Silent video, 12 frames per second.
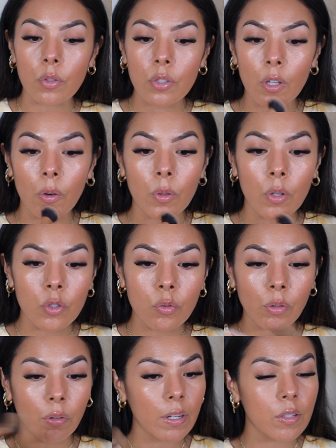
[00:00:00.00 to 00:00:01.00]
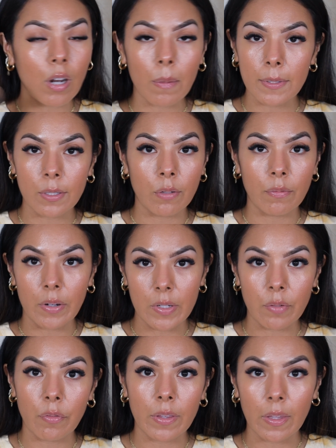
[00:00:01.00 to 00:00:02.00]
So those two ingredients obviously are very
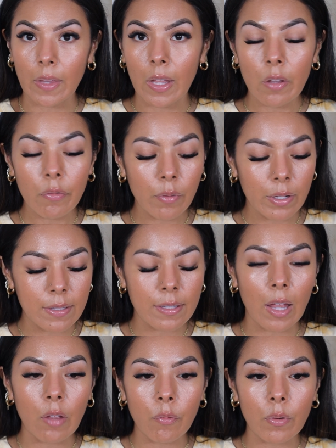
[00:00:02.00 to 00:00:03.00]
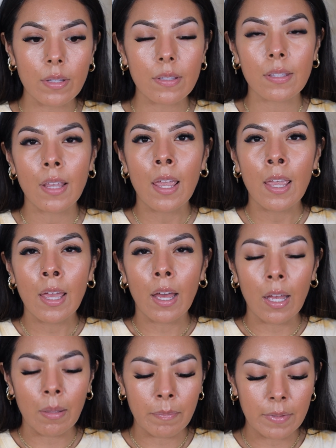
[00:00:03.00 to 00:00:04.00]
different than the e.l.f. ones. The e.l.f. ones
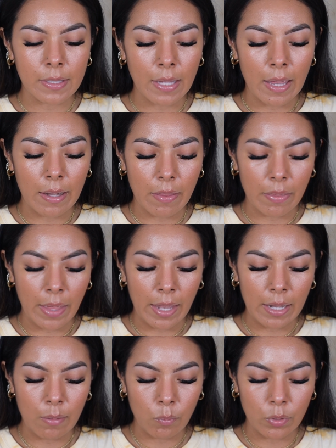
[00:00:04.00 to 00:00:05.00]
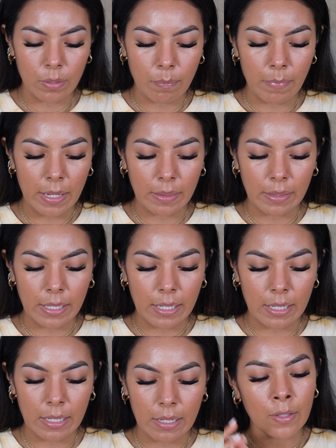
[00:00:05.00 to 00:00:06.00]
um, said that it was
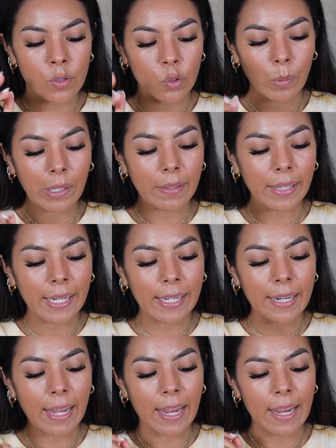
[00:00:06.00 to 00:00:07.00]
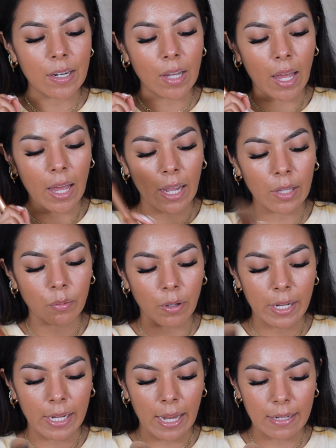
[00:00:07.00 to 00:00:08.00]
mainly squalene and
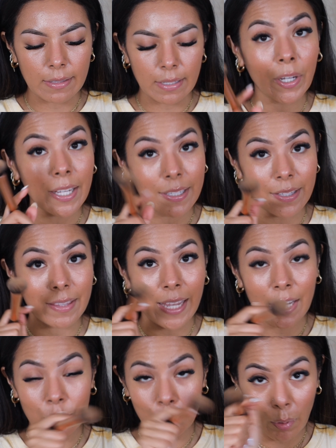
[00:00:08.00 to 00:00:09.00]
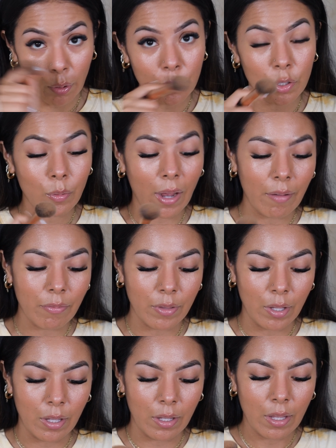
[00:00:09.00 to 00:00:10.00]
hyaluronic acid, but they both do have
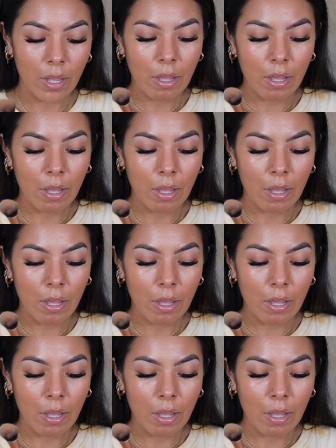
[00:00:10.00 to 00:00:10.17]
the